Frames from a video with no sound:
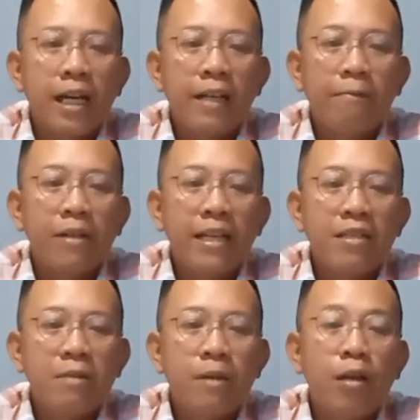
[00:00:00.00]
and
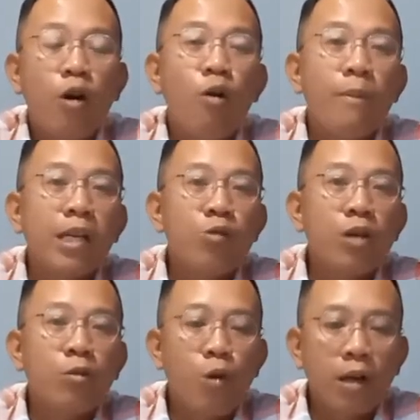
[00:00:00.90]
flexible or
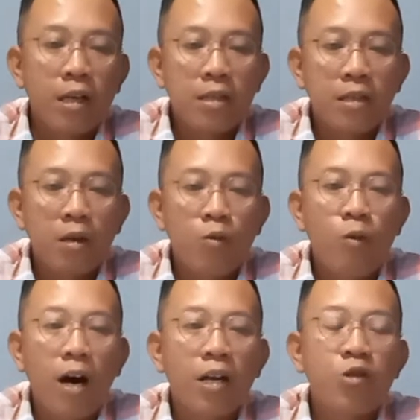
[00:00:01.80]
manual workers
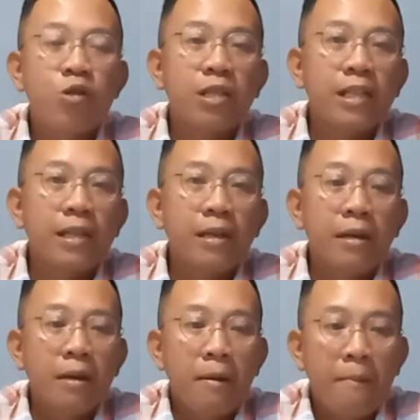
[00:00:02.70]
who are usually
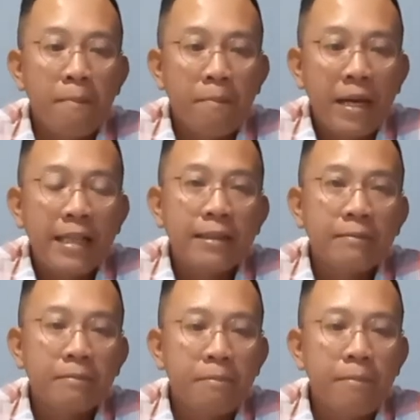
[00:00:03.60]
paid
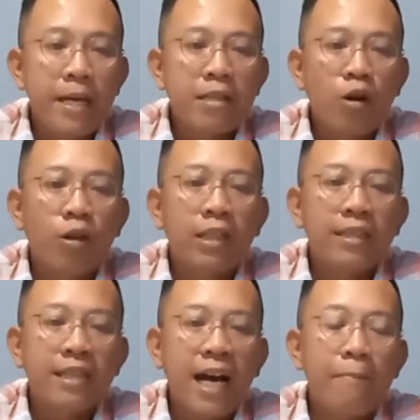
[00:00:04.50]
based on the
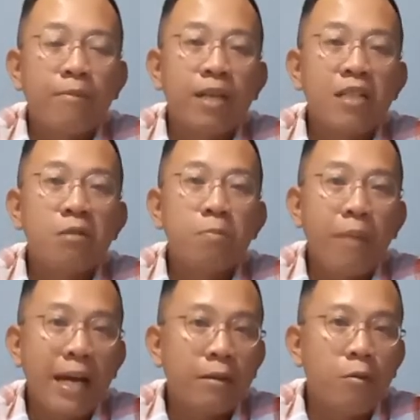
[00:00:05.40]
time they
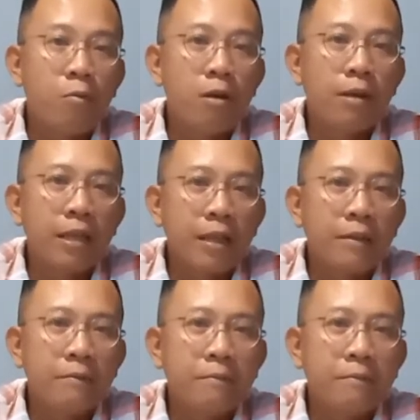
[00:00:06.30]
spend working.